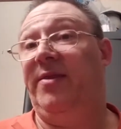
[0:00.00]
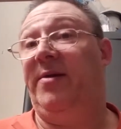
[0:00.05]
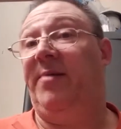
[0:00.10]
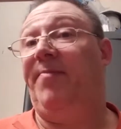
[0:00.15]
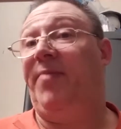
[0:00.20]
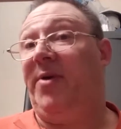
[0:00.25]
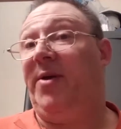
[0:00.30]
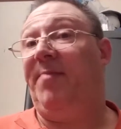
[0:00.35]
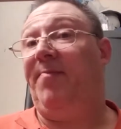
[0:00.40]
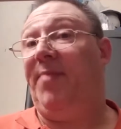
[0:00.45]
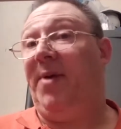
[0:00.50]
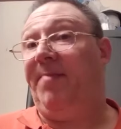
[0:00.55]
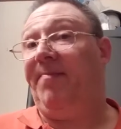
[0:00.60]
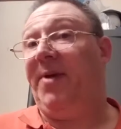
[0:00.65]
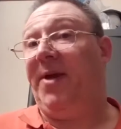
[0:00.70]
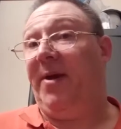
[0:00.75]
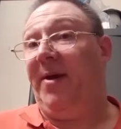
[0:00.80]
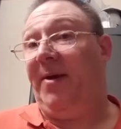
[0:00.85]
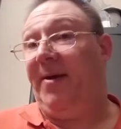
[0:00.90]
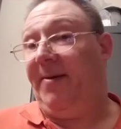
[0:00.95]
They're pretty
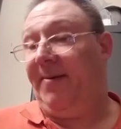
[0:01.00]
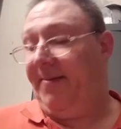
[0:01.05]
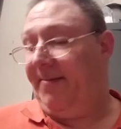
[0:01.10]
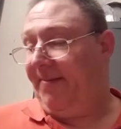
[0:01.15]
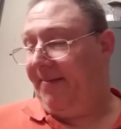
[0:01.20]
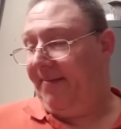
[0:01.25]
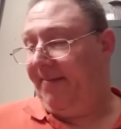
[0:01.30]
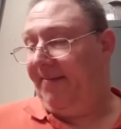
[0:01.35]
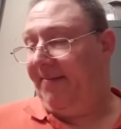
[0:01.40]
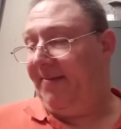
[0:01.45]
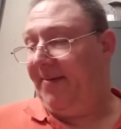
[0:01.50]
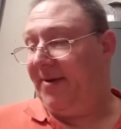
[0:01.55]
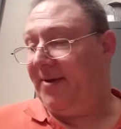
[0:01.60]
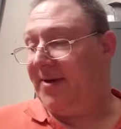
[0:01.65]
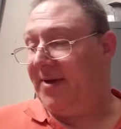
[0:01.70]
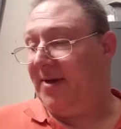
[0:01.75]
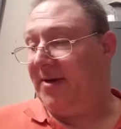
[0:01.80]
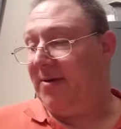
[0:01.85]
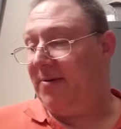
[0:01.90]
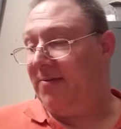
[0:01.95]
peppy, I'll
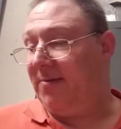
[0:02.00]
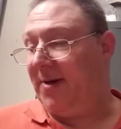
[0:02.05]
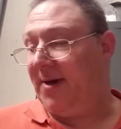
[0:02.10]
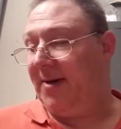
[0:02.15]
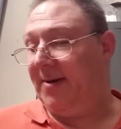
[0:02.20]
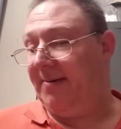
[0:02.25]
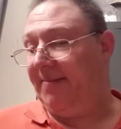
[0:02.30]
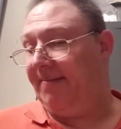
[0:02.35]
tell you what.